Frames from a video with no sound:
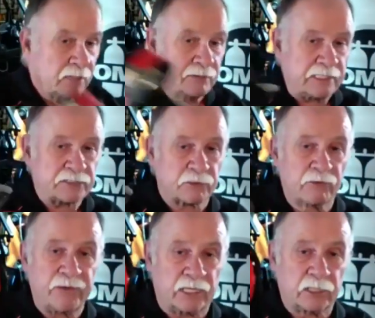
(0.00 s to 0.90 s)
these are
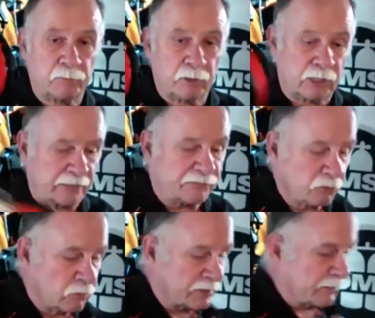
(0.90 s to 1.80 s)
available in
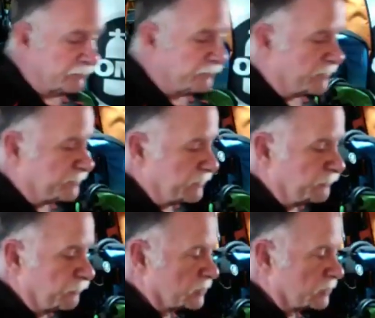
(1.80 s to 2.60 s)
250 foot